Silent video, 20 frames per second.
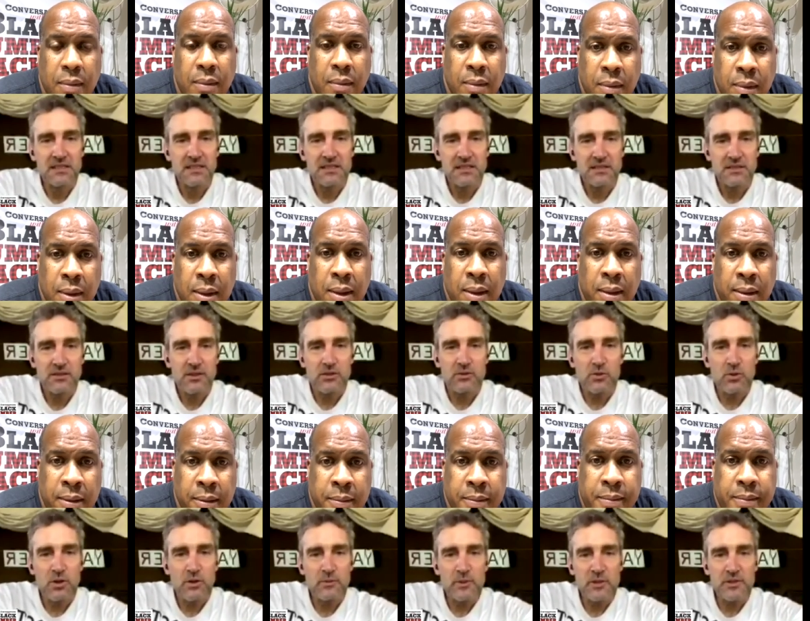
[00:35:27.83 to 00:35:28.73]
Speaker 1: You know,
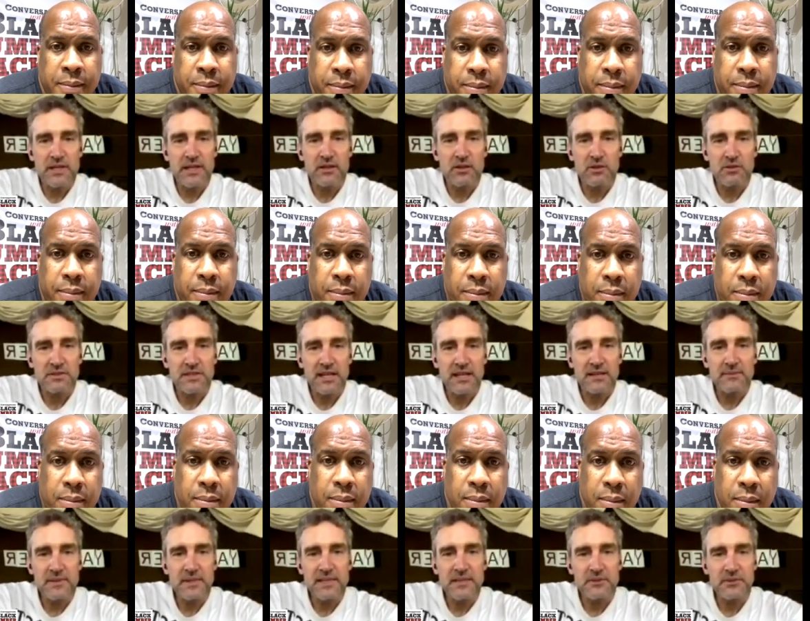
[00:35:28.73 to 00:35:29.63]
Cuomo that whole time that
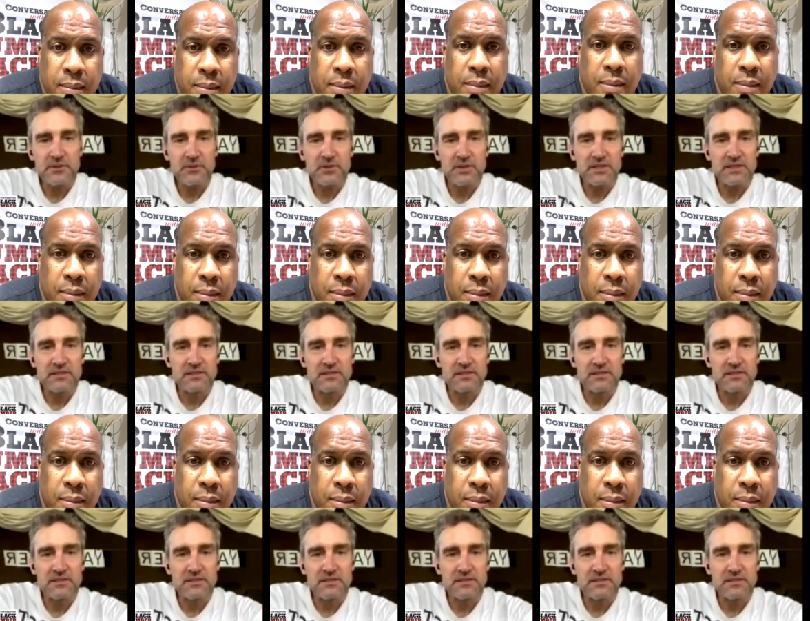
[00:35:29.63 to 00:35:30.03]
he was doing his